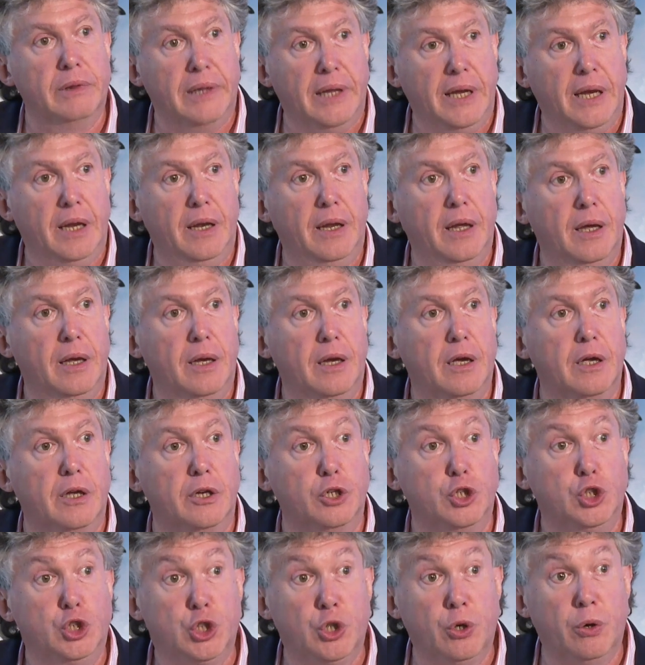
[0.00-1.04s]
leading
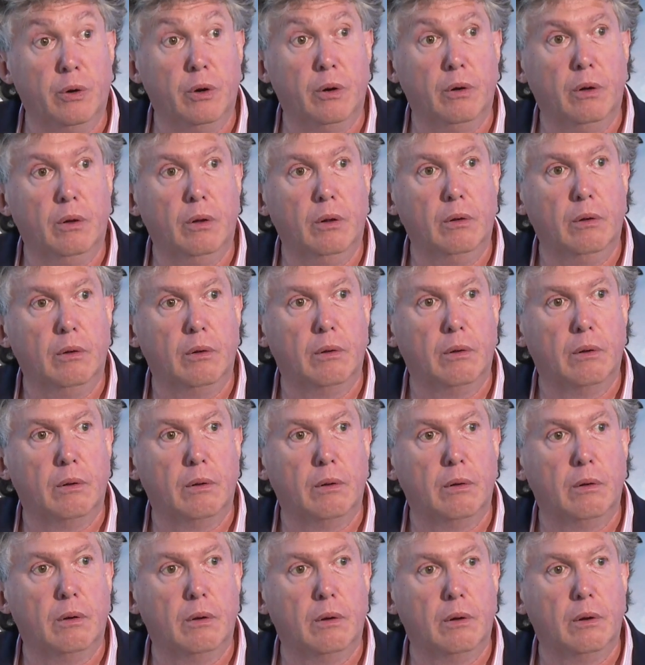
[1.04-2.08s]
journal
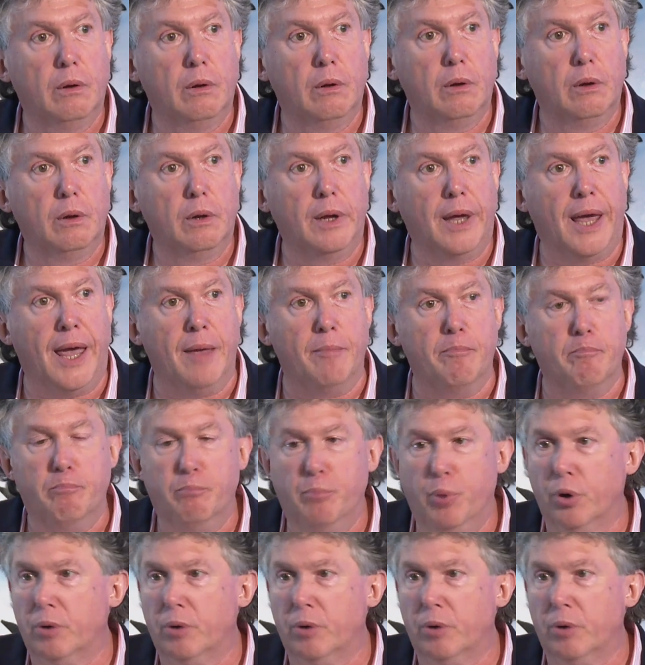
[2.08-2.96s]
and